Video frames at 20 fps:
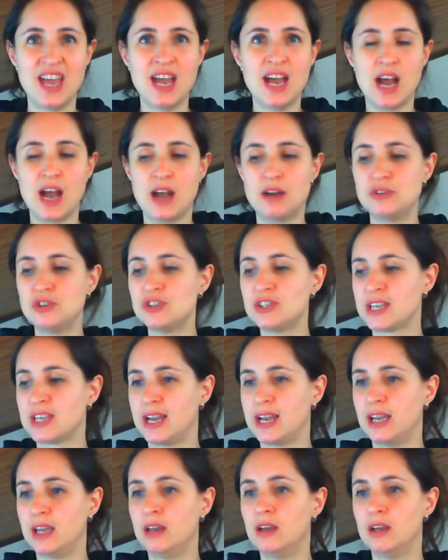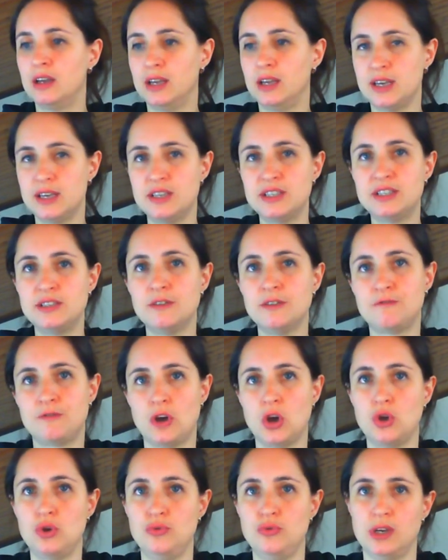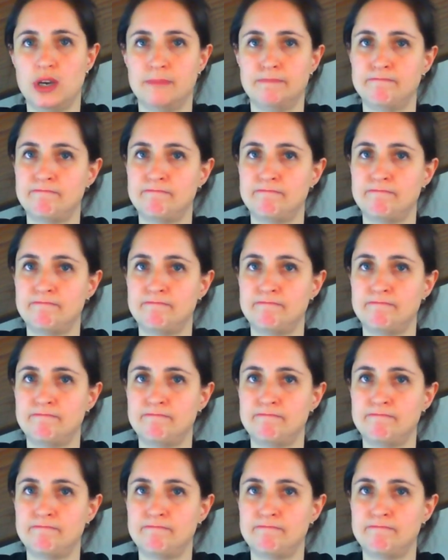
How do you say his phone?